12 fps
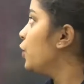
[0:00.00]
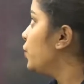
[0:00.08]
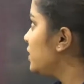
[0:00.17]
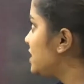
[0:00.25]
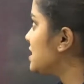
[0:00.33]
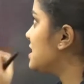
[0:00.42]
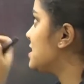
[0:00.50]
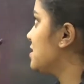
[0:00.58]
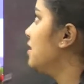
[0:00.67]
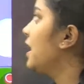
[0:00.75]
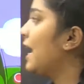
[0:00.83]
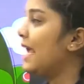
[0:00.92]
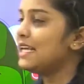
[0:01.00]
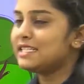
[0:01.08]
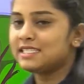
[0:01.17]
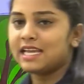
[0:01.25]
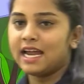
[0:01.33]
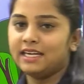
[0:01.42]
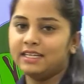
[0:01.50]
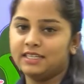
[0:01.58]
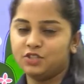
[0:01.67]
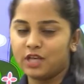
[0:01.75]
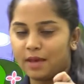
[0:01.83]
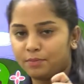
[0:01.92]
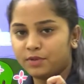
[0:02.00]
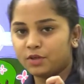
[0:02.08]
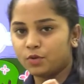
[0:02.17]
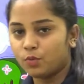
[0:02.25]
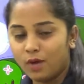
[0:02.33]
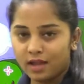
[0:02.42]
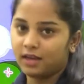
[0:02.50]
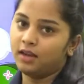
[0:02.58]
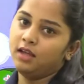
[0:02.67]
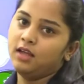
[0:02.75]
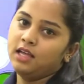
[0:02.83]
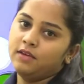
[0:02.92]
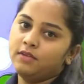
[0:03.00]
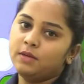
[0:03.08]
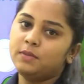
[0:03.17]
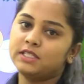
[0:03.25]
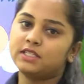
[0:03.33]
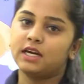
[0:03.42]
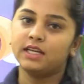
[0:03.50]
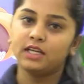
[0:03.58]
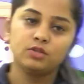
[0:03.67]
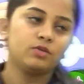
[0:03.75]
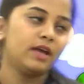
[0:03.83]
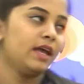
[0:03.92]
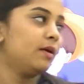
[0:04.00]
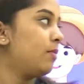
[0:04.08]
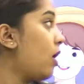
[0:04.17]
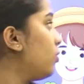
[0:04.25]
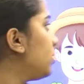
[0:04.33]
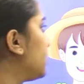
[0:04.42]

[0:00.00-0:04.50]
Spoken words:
which is 8th standard, chapter 1. We'll be studying today about